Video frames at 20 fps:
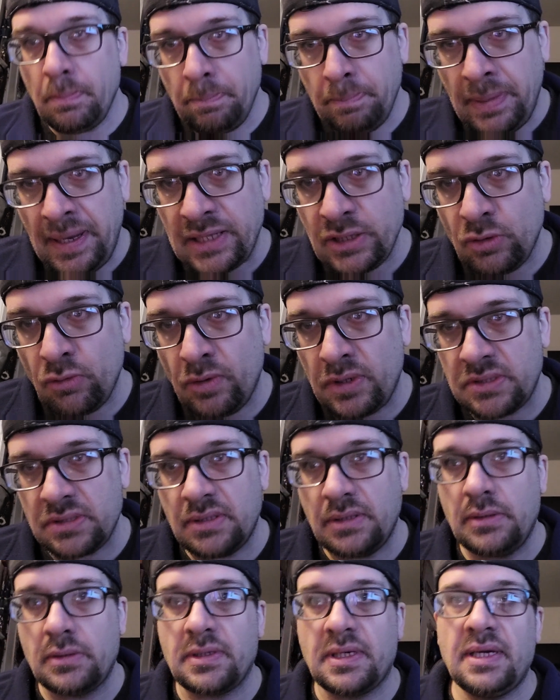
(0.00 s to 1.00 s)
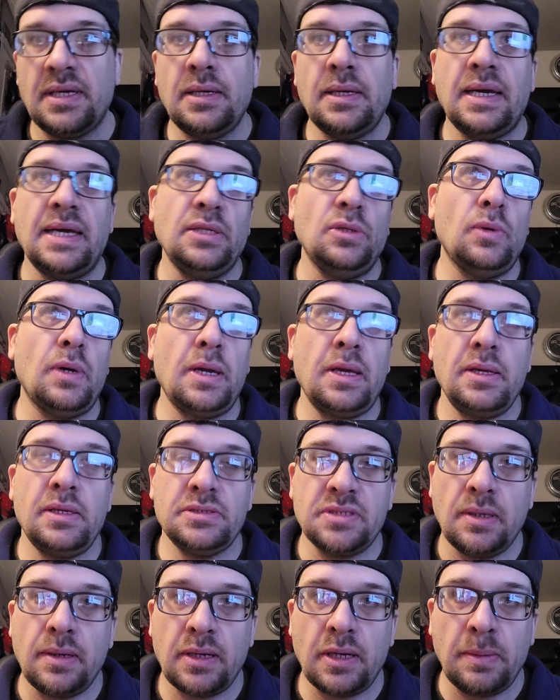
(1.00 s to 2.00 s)
back to wrestling, okay? I know I
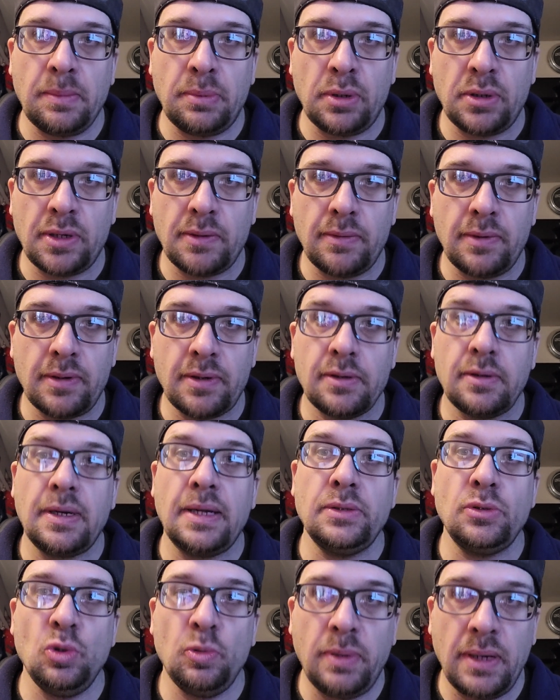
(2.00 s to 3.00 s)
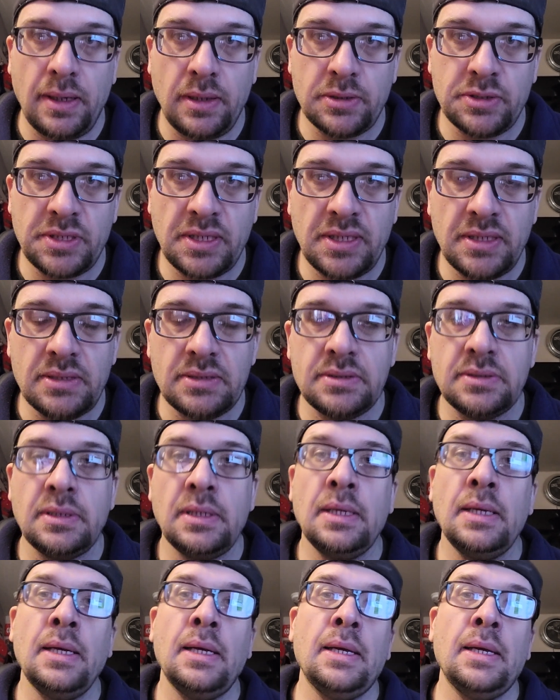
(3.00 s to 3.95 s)
sound like a broken record. I do apologize.